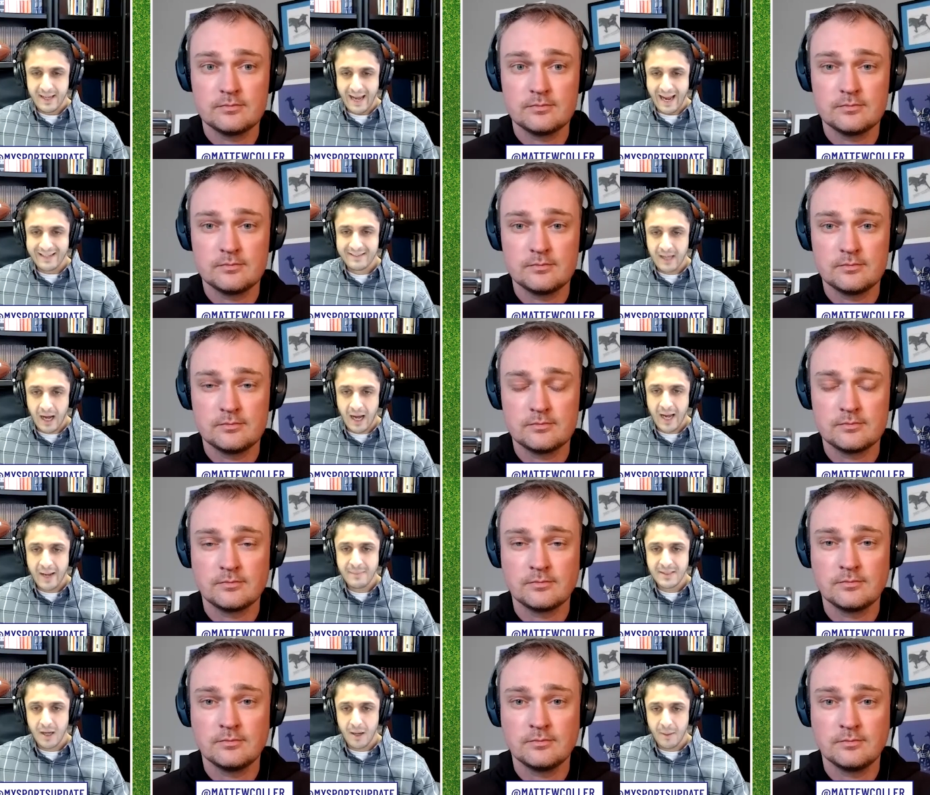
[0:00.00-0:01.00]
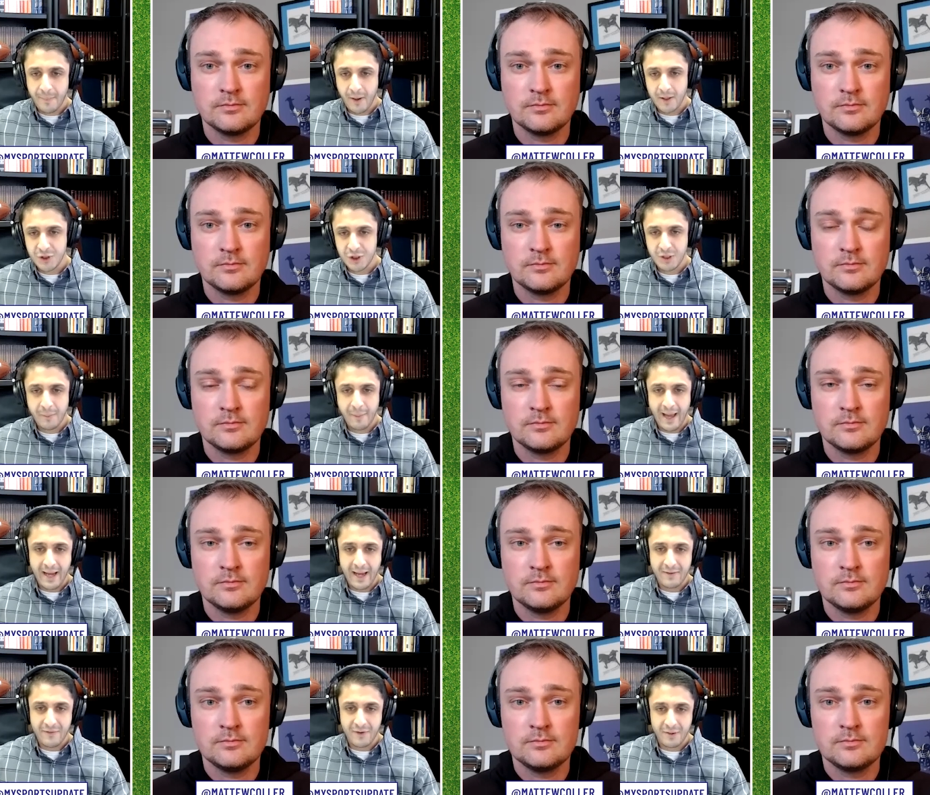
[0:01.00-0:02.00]
Speaker 1: at times a punching bag
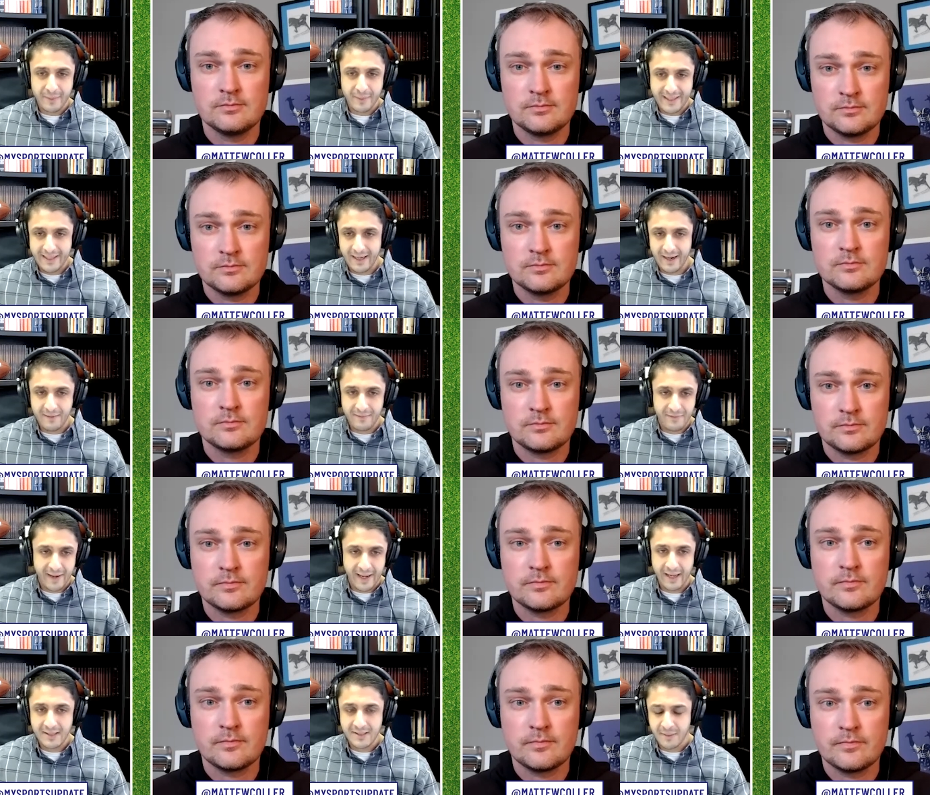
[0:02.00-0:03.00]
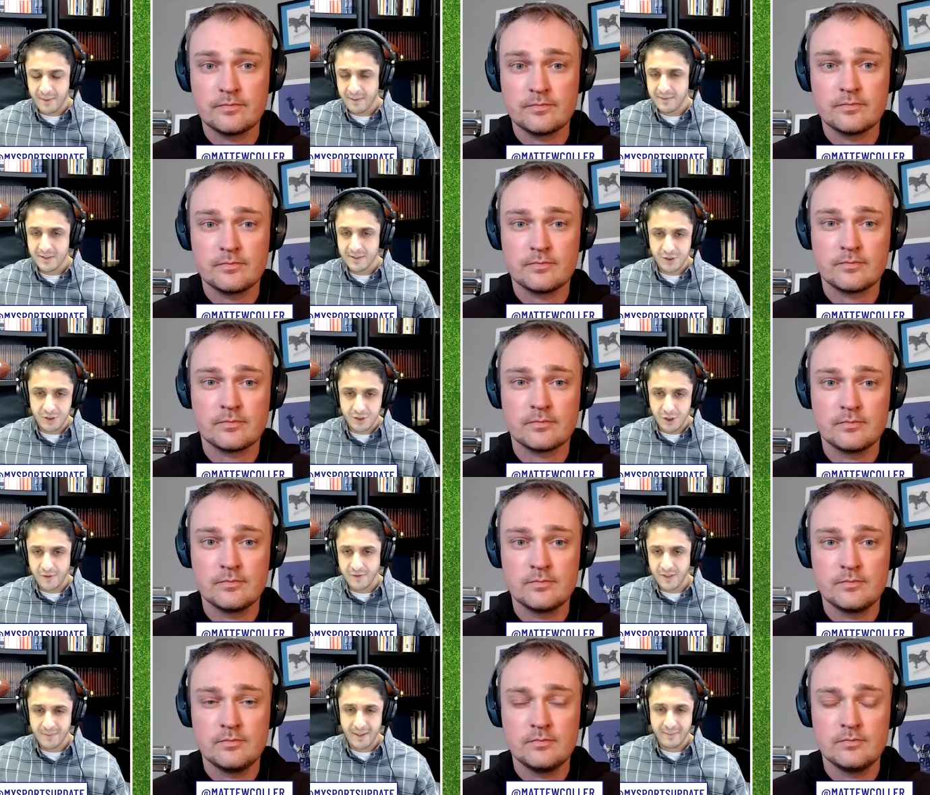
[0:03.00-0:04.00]
for the media and fans. Sometimes it's deserved,
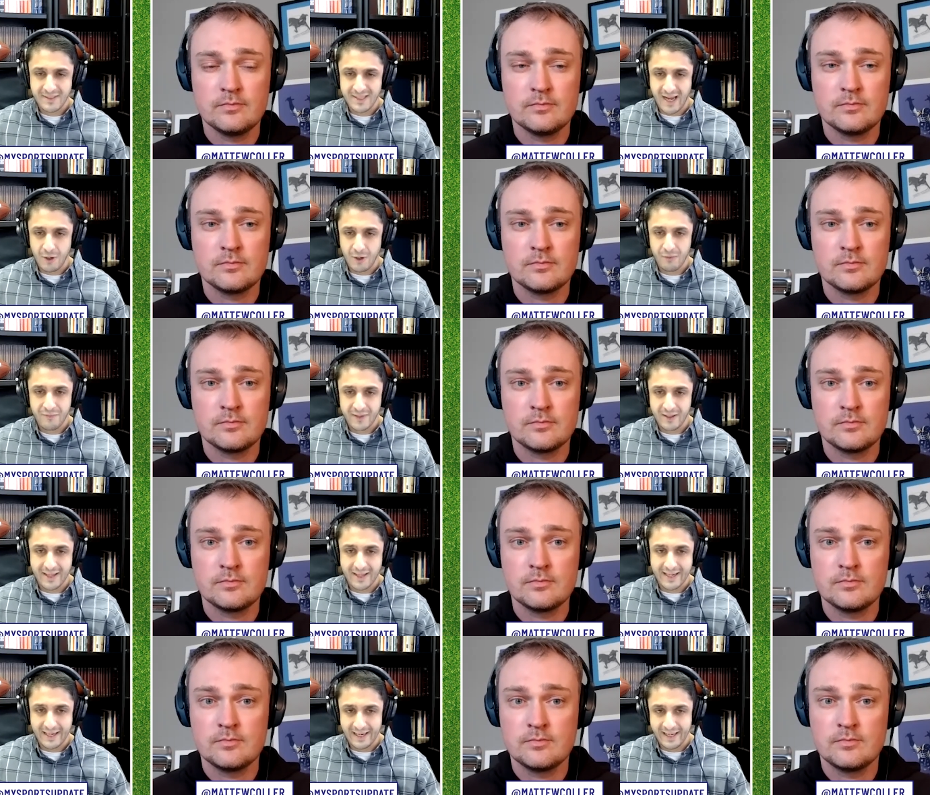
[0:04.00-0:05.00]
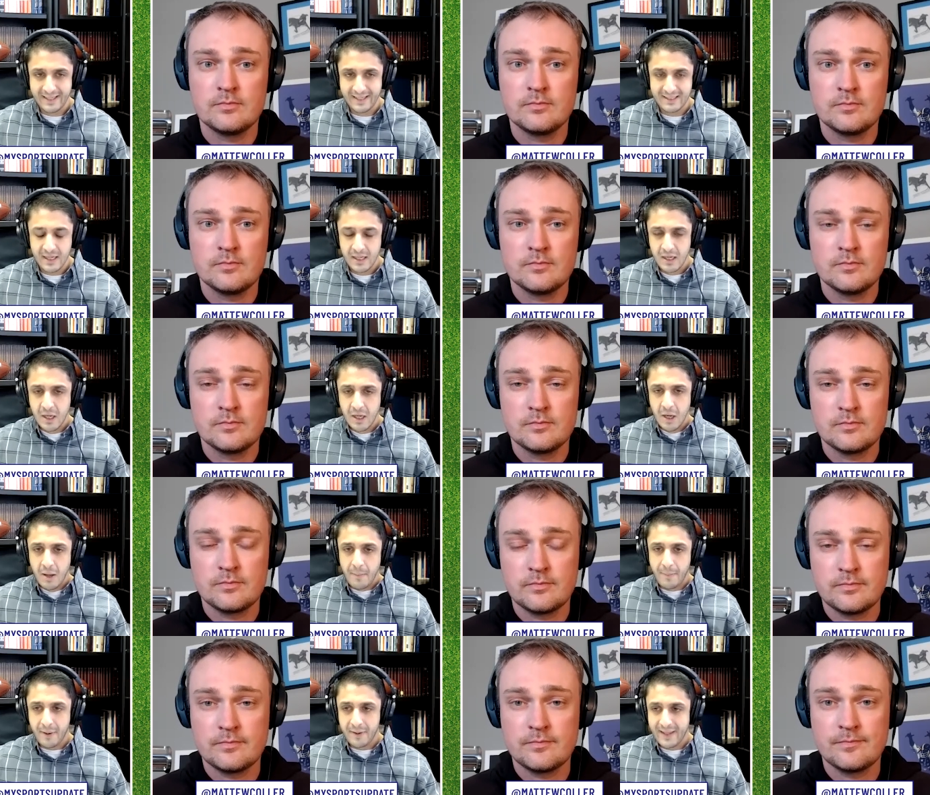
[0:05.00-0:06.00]
sometimes I don't feel like it is.
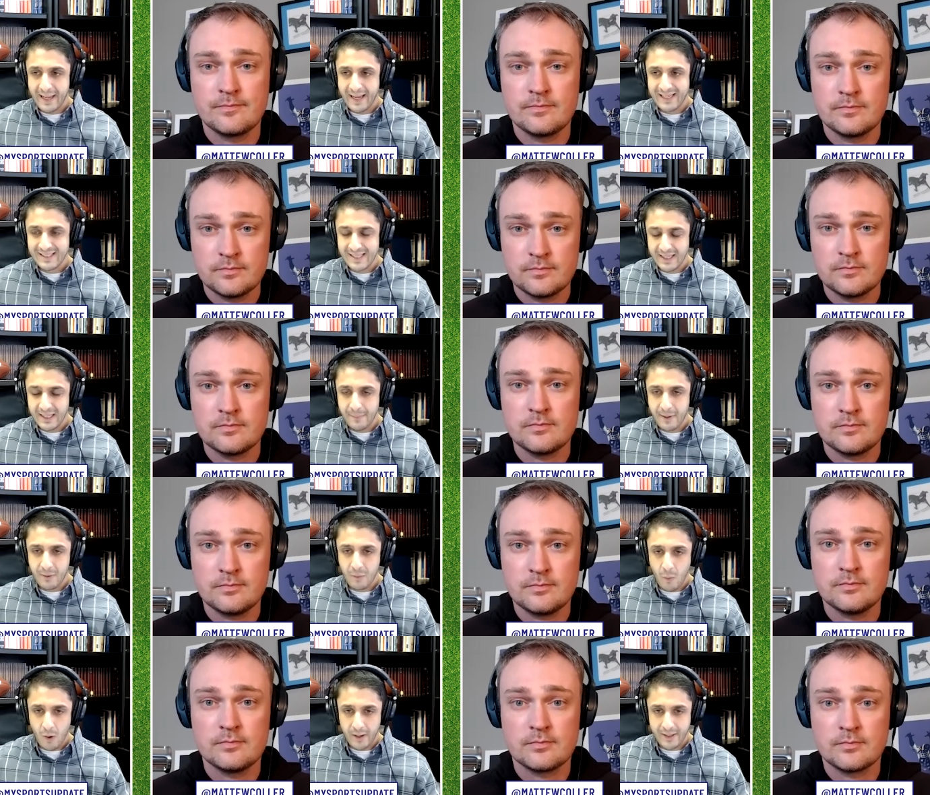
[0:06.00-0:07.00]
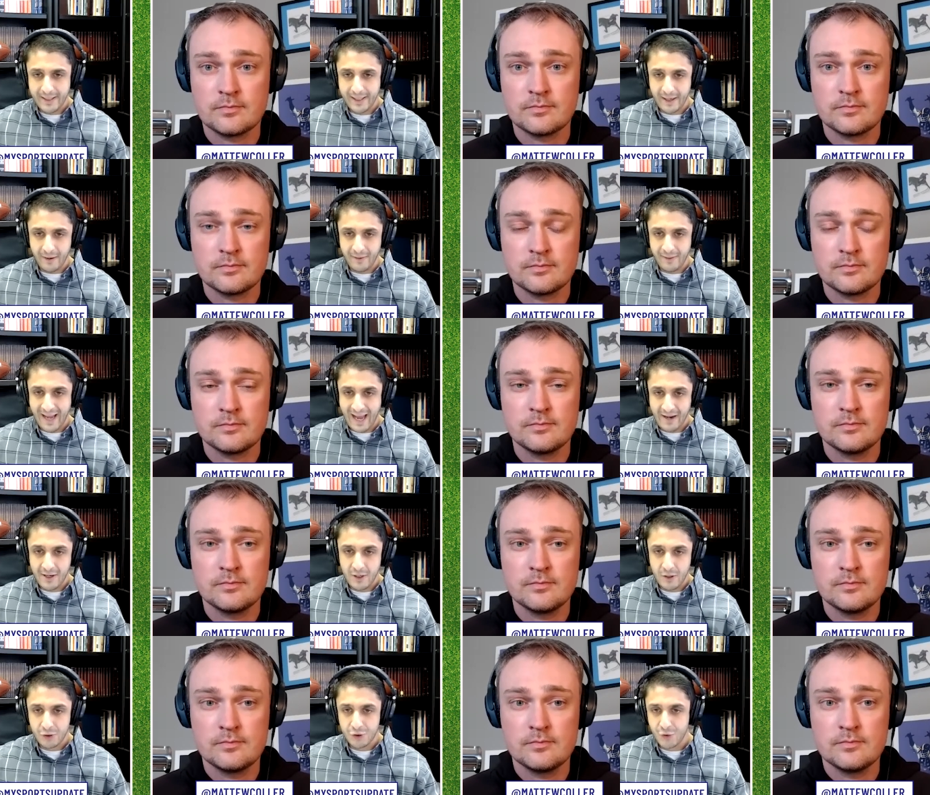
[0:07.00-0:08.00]
But they extend them on one year. They add a no
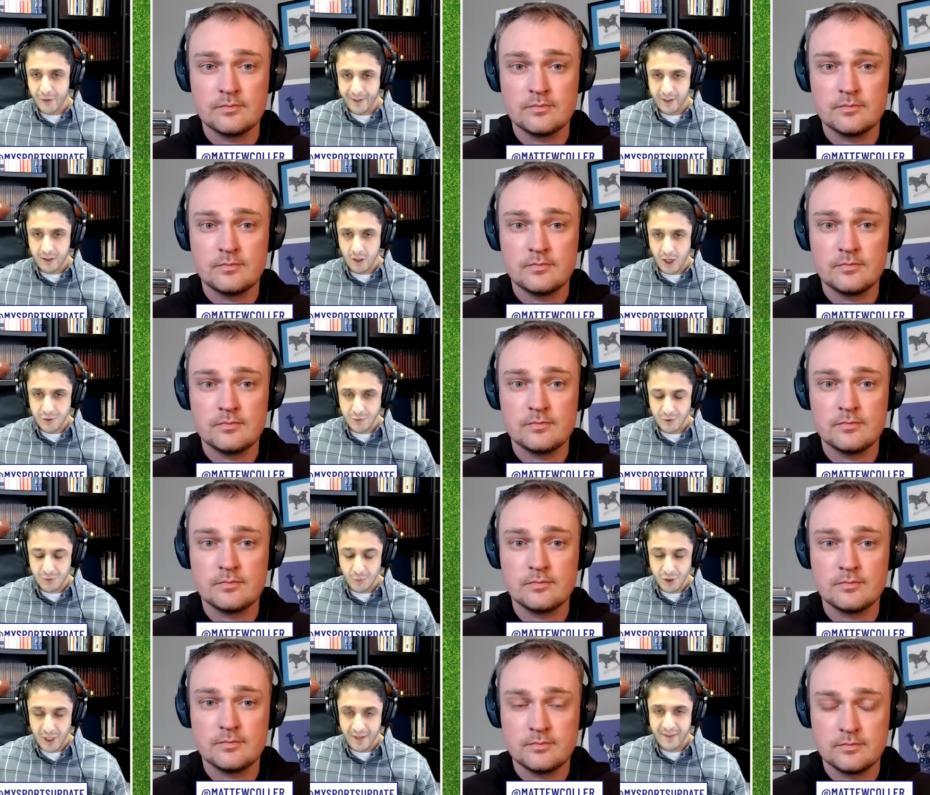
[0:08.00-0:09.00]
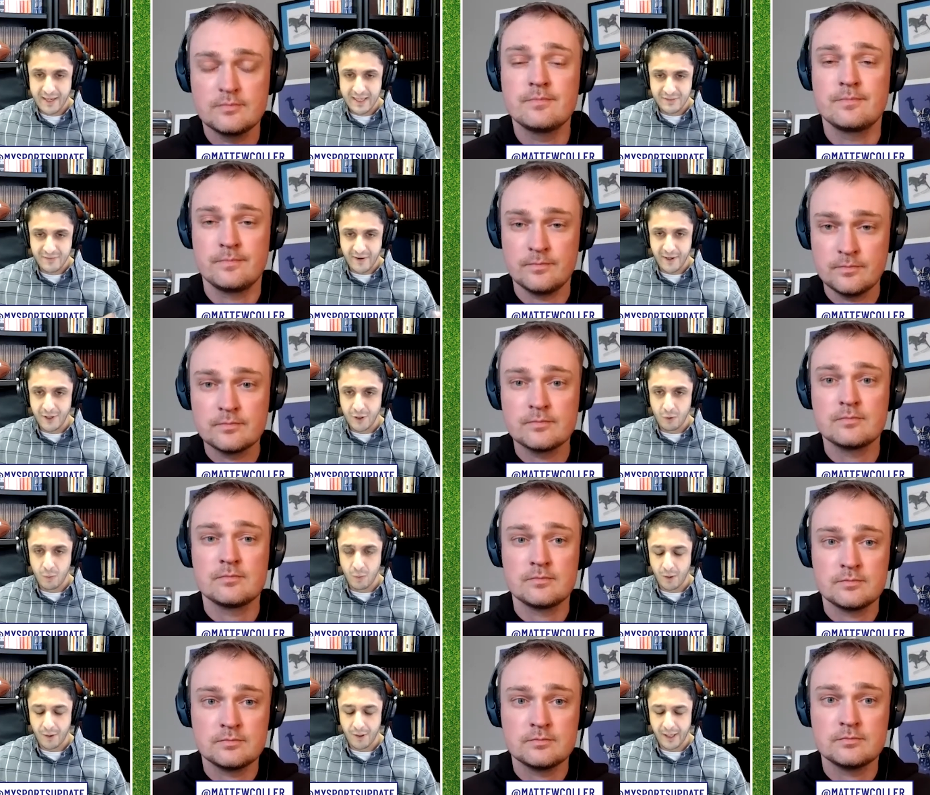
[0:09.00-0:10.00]
trade clause, which I think is very
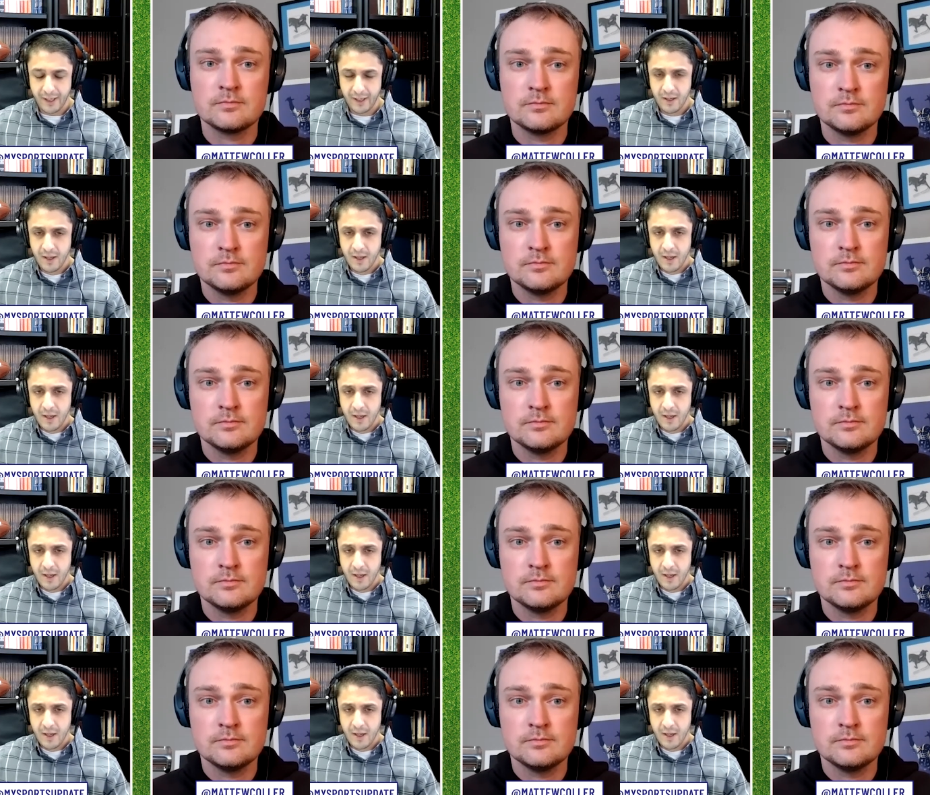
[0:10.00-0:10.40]
noteworthy.